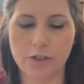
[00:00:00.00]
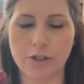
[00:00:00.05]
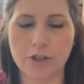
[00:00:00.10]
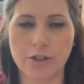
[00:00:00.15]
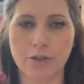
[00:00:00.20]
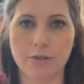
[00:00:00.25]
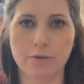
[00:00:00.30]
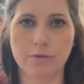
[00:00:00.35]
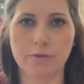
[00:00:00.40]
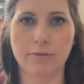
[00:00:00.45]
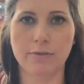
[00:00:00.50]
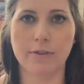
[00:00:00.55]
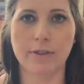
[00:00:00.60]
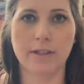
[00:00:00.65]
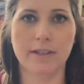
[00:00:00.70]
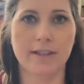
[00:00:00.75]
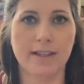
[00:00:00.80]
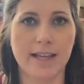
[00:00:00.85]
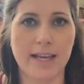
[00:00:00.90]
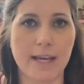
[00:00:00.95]
to
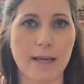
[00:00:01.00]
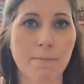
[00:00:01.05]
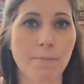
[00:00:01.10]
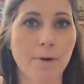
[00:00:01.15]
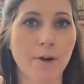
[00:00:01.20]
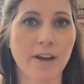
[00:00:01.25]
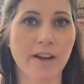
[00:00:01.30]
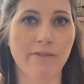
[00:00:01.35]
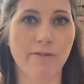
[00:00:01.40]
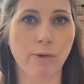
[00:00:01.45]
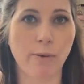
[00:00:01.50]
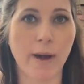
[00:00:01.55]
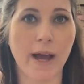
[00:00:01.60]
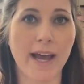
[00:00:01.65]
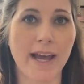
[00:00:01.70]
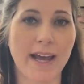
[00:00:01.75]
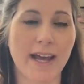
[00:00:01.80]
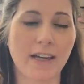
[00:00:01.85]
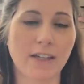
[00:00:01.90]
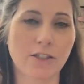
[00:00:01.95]
keep or give
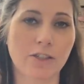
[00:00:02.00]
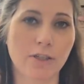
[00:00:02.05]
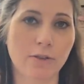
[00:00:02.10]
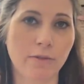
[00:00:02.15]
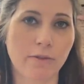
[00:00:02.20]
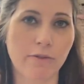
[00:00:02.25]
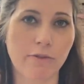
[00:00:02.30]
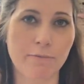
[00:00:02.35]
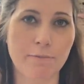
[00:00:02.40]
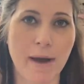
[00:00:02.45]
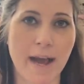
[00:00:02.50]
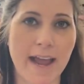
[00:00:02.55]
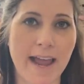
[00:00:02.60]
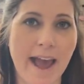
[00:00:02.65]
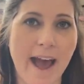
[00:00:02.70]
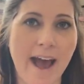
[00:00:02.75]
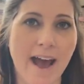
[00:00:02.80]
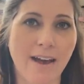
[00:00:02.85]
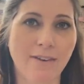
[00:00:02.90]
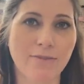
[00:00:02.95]
away. And two of them I
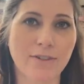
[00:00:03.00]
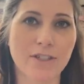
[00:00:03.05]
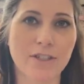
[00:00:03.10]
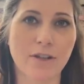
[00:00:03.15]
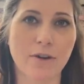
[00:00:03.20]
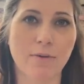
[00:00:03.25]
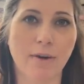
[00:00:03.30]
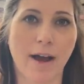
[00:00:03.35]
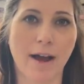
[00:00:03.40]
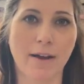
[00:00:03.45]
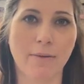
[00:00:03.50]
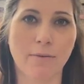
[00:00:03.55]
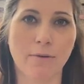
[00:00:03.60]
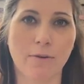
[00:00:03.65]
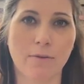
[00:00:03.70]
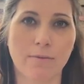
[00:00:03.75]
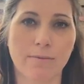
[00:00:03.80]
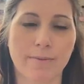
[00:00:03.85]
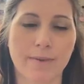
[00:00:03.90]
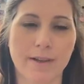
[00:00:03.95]
have. So I
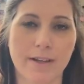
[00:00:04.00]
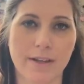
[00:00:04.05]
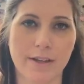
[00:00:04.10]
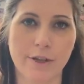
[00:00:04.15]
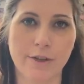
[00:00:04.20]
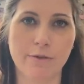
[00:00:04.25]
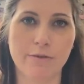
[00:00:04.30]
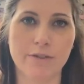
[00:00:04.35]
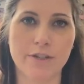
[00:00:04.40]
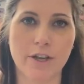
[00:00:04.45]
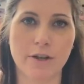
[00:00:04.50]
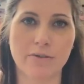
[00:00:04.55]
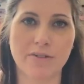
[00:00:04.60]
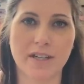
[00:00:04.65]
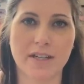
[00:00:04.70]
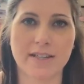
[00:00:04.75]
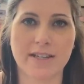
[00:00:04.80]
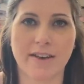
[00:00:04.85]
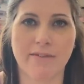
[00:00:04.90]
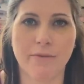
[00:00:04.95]
will use those
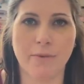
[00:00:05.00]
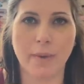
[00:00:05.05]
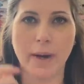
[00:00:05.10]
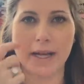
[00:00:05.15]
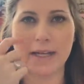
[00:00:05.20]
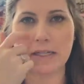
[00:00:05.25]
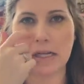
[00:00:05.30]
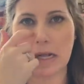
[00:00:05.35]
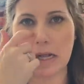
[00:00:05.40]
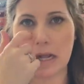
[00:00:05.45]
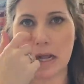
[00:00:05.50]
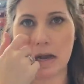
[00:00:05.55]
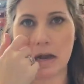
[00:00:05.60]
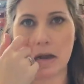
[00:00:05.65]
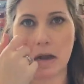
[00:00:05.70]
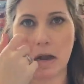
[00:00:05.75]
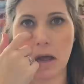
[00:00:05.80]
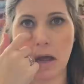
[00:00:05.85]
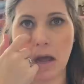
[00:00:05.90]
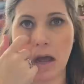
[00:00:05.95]
as giveaways. And
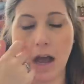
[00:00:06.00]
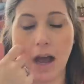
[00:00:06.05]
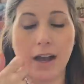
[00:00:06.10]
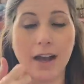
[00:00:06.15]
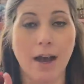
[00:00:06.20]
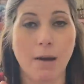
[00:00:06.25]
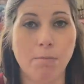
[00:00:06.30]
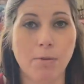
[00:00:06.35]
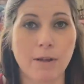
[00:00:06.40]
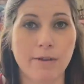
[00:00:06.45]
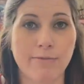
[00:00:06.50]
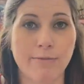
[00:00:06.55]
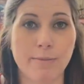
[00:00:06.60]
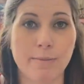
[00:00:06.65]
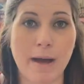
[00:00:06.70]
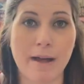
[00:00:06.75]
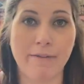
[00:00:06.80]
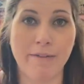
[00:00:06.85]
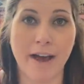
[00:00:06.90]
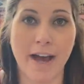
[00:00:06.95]
then a couple of them
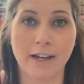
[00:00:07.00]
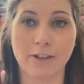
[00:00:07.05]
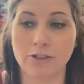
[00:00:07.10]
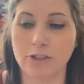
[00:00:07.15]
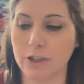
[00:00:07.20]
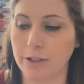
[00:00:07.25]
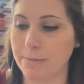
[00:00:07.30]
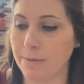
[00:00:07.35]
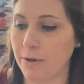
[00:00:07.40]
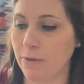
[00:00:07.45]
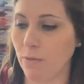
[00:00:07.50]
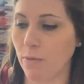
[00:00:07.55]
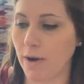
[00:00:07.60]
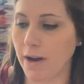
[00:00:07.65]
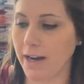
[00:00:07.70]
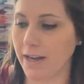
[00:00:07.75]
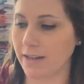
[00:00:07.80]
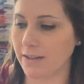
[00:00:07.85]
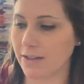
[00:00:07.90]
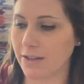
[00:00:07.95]
I've actually been
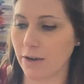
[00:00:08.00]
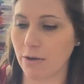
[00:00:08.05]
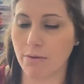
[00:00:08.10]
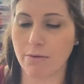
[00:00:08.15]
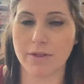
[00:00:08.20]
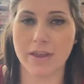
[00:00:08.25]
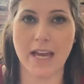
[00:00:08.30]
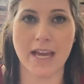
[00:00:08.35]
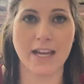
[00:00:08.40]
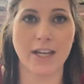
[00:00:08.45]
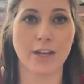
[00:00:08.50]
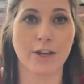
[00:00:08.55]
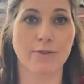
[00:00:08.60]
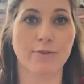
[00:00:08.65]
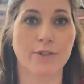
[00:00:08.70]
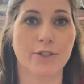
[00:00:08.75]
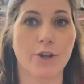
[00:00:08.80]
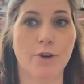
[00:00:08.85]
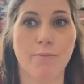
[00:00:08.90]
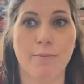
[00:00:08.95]
wanting. So thank you
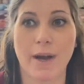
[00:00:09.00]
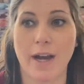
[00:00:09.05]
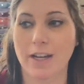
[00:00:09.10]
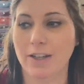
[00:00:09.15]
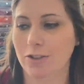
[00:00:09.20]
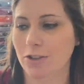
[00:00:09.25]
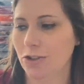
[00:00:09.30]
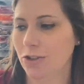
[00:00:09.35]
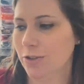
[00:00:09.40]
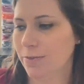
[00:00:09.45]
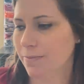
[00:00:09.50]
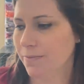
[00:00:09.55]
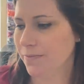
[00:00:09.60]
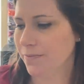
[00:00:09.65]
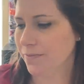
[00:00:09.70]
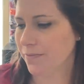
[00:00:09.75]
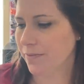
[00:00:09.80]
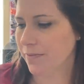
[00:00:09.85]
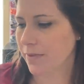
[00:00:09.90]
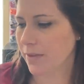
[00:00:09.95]
so much.
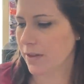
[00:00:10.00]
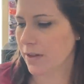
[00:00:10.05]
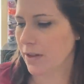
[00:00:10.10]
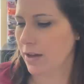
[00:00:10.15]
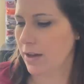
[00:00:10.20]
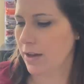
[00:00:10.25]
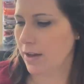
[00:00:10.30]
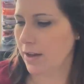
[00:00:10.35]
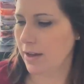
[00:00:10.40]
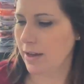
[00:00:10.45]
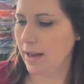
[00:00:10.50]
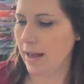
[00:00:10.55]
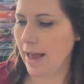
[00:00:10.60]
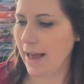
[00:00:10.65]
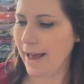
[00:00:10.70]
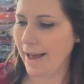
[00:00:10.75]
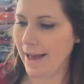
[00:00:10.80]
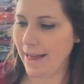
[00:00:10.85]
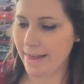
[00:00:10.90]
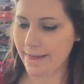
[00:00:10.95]

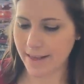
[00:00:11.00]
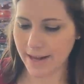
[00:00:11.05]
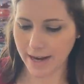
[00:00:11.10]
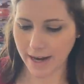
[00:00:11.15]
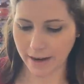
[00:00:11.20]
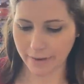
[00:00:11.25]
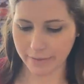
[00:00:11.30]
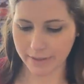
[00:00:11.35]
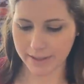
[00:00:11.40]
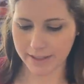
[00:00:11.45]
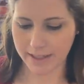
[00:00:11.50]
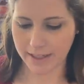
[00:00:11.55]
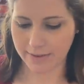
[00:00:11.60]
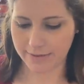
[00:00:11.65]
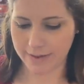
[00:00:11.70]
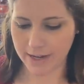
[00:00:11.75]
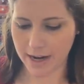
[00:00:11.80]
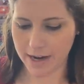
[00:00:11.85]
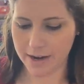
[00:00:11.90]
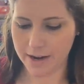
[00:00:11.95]
And then I
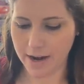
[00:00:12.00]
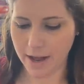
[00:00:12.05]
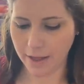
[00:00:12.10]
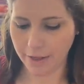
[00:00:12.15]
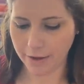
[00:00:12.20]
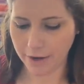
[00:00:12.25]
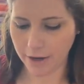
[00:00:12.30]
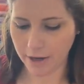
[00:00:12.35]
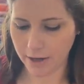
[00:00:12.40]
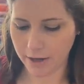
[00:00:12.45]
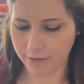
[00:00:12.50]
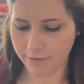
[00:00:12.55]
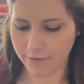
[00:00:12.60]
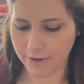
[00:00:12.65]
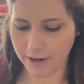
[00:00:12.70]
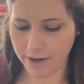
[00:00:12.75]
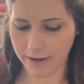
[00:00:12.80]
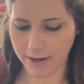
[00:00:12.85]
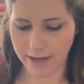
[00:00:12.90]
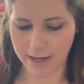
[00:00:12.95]
received another
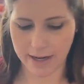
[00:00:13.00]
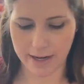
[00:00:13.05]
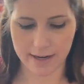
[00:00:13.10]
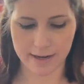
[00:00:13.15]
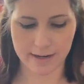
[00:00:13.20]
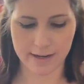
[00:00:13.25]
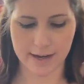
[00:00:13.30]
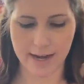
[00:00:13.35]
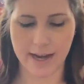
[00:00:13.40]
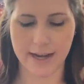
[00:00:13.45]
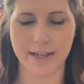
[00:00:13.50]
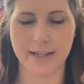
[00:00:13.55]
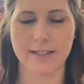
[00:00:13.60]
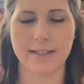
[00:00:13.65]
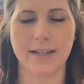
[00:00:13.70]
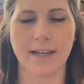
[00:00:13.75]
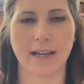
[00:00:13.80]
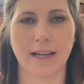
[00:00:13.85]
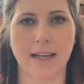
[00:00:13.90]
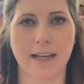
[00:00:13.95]
very
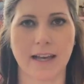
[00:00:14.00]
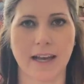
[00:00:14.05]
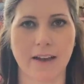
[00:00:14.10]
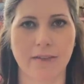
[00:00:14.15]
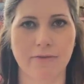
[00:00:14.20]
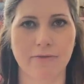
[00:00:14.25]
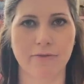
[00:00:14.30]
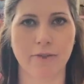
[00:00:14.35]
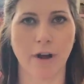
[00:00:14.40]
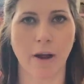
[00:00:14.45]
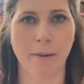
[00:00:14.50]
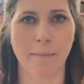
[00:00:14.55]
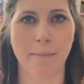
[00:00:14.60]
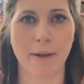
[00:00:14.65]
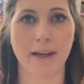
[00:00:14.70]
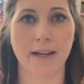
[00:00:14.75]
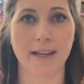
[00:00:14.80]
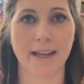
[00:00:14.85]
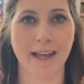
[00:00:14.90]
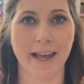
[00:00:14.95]
nice gift from
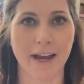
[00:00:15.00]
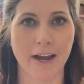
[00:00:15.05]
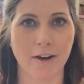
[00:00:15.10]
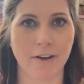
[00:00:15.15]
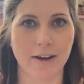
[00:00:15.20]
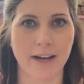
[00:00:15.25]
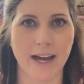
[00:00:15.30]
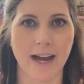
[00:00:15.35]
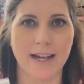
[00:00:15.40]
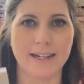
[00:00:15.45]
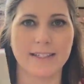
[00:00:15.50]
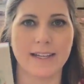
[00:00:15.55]
Carrie at